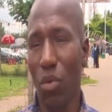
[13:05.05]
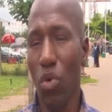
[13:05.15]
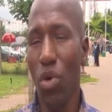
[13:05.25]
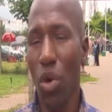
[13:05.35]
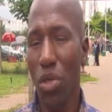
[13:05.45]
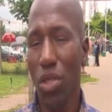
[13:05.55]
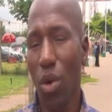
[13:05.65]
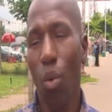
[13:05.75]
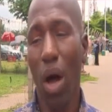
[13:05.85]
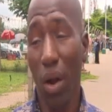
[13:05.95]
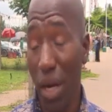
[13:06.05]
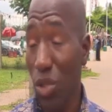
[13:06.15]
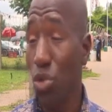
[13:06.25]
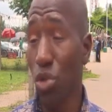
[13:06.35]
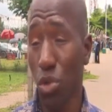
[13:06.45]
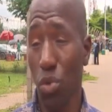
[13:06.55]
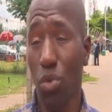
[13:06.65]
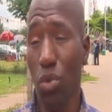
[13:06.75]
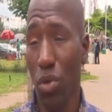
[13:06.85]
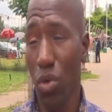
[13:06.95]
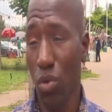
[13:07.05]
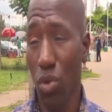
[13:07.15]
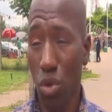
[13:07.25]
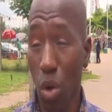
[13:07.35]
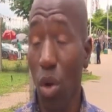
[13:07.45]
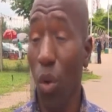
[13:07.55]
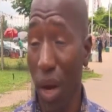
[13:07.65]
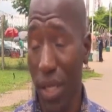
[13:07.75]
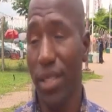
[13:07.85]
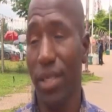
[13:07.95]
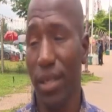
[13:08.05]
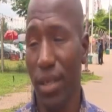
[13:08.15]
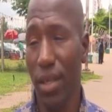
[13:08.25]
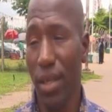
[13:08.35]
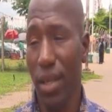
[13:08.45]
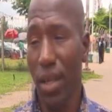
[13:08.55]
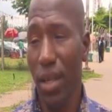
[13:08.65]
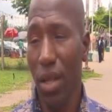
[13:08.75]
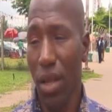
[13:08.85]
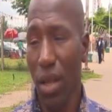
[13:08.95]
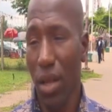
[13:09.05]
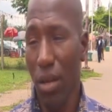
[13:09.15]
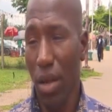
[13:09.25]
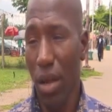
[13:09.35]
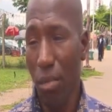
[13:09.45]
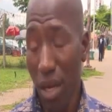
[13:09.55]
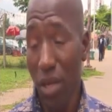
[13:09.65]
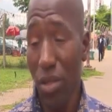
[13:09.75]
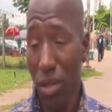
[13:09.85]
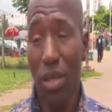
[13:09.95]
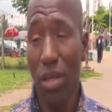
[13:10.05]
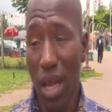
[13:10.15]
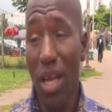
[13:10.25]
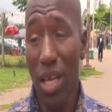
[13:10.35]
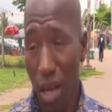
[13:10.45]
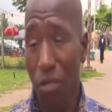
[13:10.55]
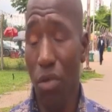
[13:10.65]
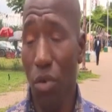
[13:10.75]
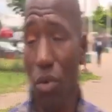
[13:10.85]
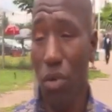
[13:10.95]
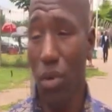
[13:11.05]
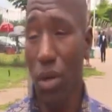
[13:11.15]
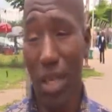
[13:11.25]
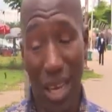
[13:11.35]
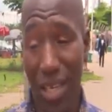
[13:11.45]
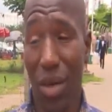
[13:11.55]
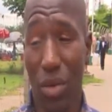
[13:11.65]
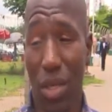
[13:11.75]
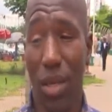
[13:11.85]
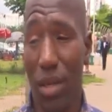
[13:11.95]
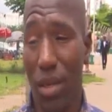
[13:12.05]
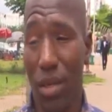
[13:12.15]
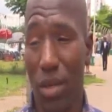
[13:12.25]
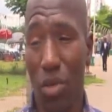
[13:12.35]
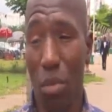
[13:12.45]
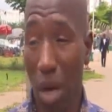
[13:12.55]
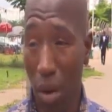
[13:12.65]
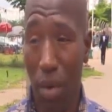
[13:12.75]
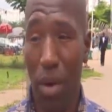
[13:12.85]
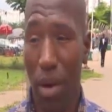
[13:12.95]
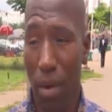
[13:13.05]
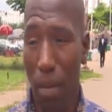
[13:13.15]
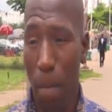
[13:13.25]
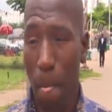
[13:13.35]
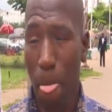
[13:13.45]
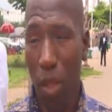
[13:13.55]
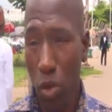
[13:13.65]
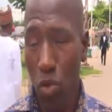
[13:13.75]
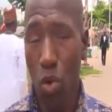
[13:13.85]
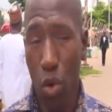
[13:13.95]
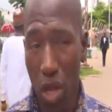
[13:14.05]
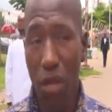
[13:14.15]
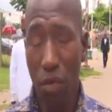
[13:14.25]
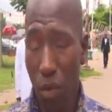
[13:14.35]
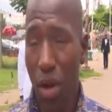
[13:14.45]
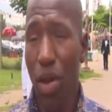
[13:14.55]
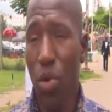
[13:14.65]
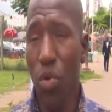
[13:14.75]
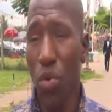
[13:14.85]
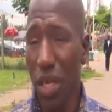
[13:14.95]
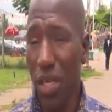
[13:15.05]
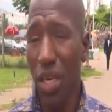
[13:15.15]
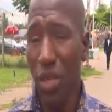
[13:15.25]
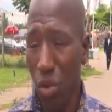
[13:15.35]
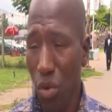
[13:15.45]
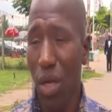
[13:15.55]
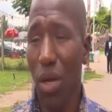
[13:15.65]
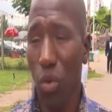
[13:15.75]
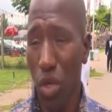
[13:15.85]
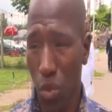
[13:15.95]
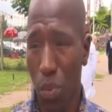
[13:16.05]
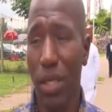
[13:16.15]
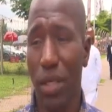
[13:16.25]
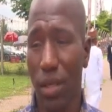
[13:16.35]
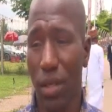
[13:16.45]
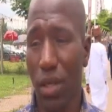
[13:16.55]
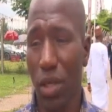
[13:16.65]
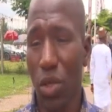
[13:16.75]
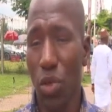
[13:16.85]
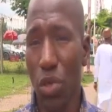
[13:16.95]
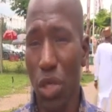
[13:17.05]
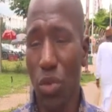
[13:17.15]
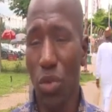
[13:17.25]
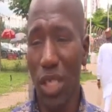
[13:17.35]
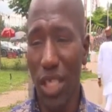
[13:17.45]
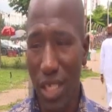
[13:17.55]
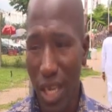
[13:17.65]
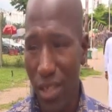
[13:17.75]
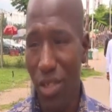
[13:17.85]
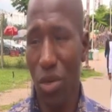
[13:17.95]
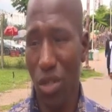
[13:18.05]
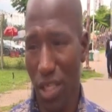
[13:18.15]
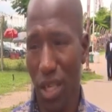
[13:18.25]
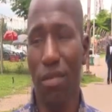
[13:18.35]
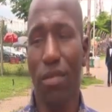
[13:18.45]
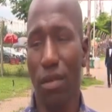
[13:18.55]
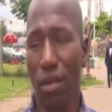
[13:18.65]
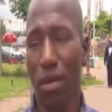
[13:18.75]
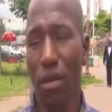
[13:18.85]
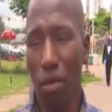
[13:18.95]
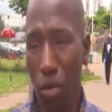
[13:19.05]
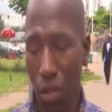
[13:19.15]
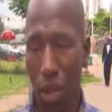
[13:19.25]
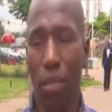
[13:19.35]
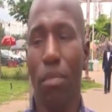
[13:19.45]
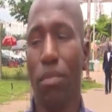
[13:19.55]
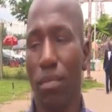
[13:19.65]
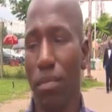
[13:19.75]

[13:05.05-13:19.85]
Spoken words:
will not warrant you to tolerate, because they gave you their daughter to marry. So if really you need that total respect, you need to distance yourself from them.